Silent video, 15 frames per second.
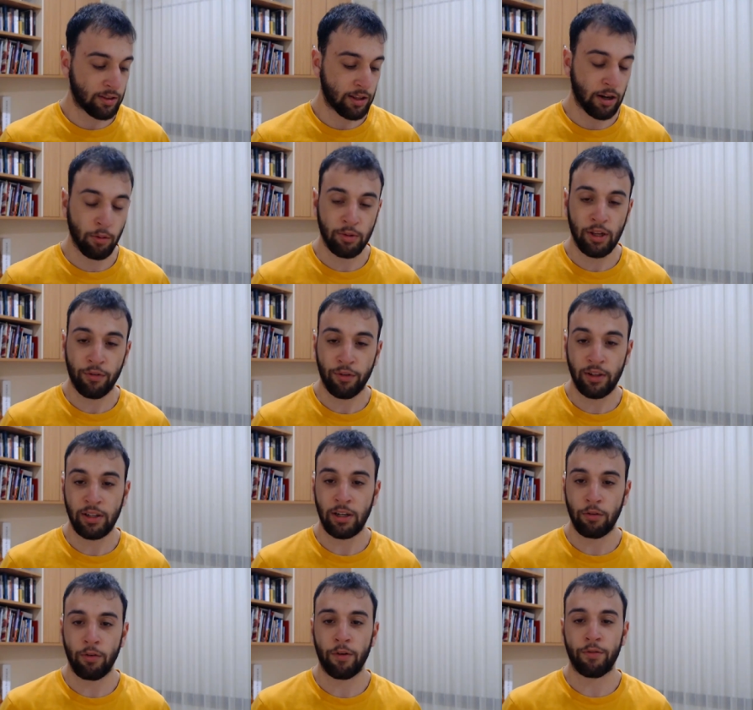and I'll definitely
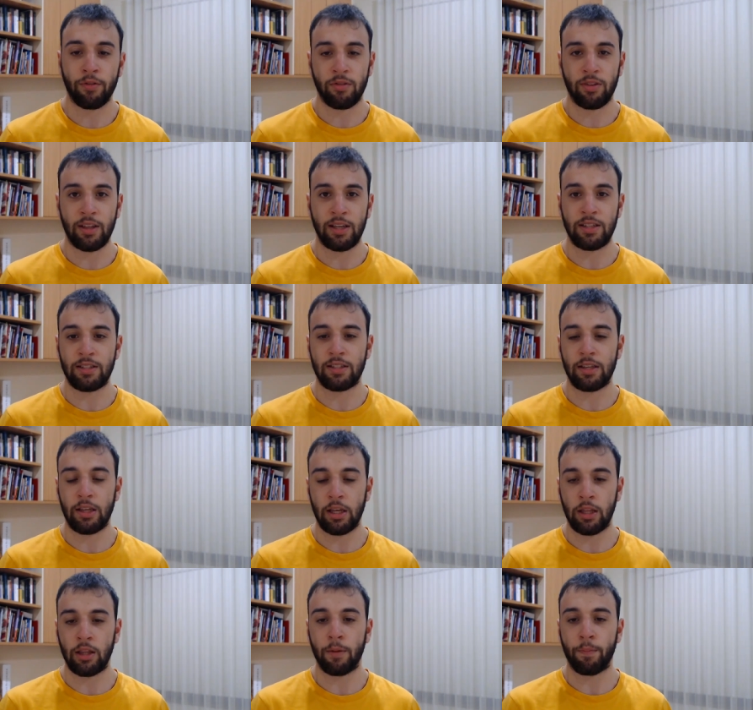need to reference these
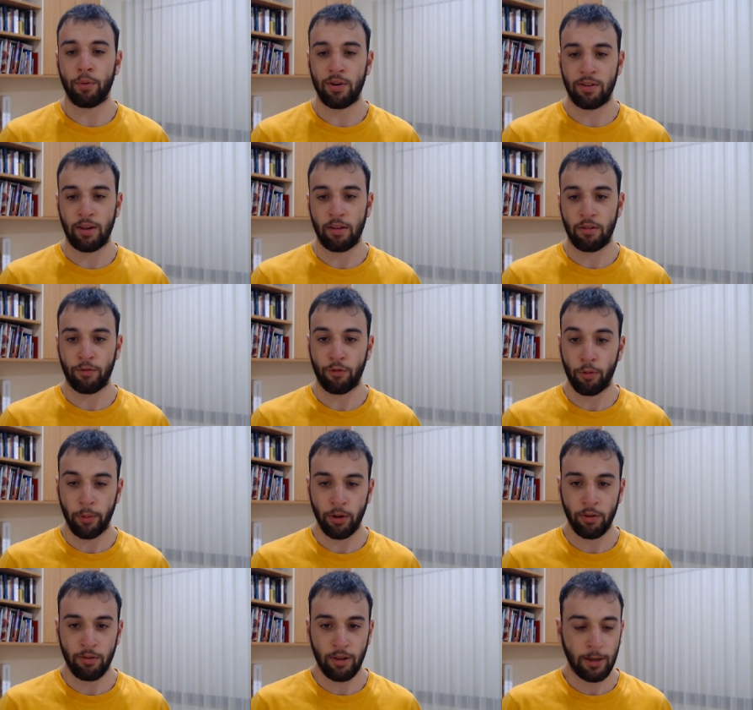in the preseason for
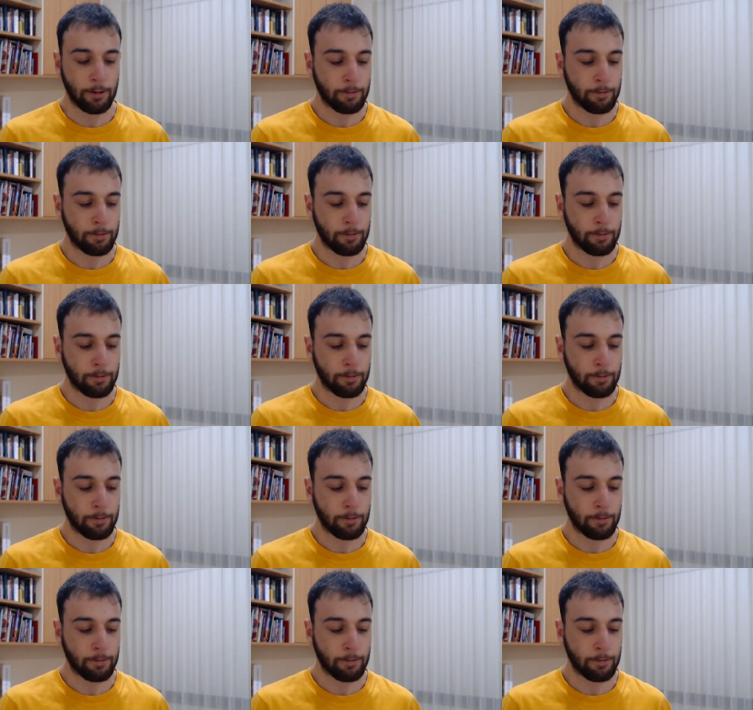my own sake.